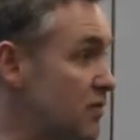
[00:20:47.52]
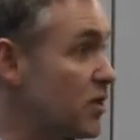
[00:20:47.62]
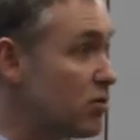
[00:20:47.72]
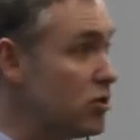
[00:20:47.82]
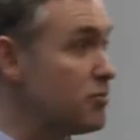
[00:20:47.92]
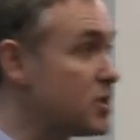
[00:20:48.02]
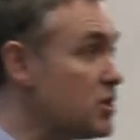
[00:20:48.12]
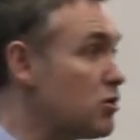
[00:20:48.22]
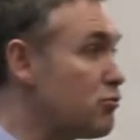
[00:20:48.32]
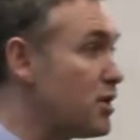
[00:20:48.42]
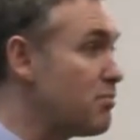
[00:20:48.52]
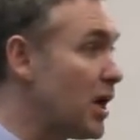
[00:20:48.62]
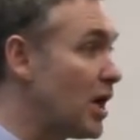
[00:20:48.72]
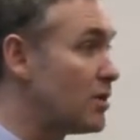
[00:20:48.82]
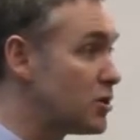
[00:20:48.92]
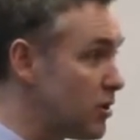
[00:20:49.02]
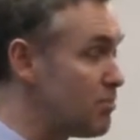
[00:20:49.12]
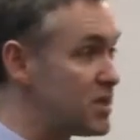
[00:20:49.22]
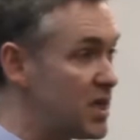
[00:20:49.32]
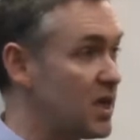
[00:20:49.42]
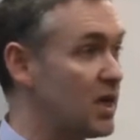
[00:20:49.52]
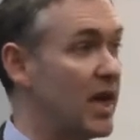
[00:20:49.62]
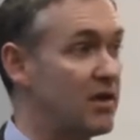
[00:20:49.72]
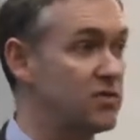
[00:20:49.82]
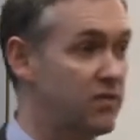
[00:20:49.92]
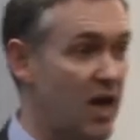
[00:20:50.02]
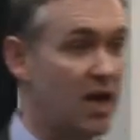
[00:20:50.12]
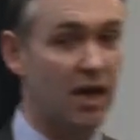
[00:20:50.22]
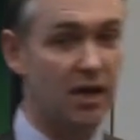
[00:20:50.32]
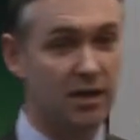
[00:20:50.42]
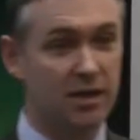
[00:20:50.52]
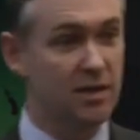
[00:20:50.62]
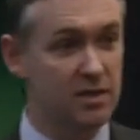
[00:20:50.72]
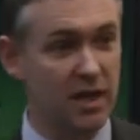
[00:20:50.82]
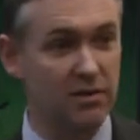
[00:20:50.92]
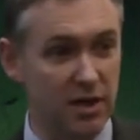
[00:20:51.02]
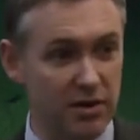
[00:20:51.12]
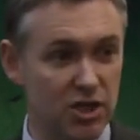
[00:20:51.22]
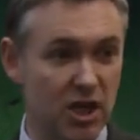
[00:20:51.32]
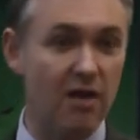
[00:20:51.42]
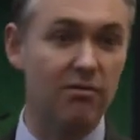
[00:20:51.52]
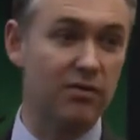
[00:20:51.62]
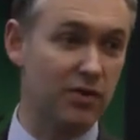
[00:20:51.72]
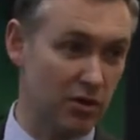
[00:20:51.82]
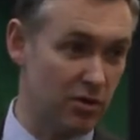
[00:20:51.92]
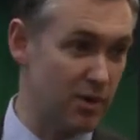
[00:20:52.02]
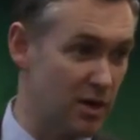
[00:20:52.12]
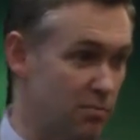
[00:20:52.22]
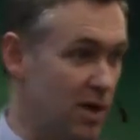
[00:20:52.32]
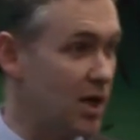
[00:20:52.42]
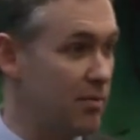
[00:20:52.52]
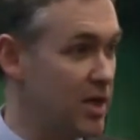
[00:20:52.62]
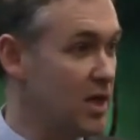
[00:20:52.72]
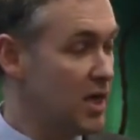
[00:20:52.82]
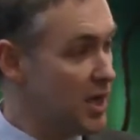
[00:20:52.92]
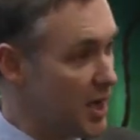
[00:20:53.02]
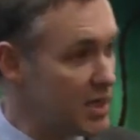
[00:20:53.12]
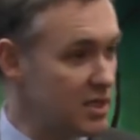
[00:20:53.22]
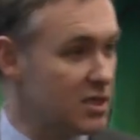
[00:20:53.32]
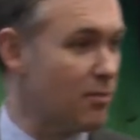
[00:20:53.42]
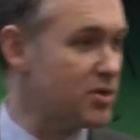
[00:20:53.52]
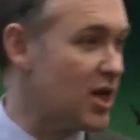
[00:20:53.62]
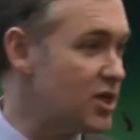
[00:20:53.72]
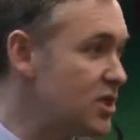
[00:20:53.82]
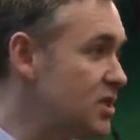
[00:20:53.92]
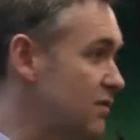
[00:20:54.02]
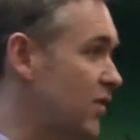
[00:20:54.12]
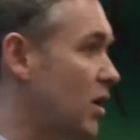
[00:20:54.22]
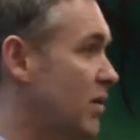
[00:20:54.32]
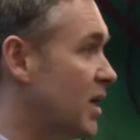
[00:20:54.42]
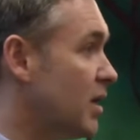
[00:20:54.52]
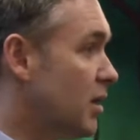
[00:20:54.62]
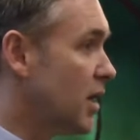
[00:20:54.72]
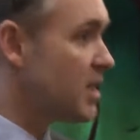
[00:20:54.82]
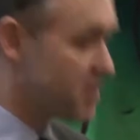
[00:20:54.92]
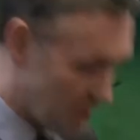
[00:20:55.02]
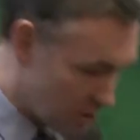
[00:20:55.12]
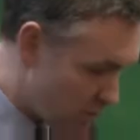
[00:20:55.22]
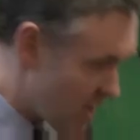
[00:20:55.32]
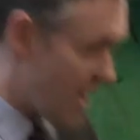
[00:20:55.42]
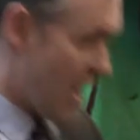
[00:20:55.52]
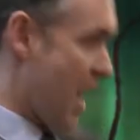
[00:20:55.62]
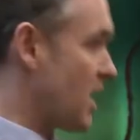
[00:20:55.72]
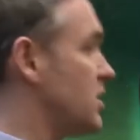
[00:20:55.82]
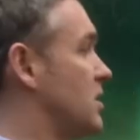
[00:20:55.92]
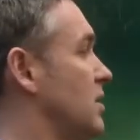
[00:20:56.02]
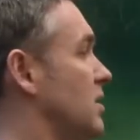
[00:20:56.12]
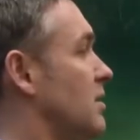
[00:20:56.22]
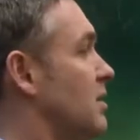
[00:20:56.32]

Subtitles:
of the groups in the European Parliament, or in particular Klaus Wähler, Secretary General of the European Parliament, his interpretation is the following. It says we elect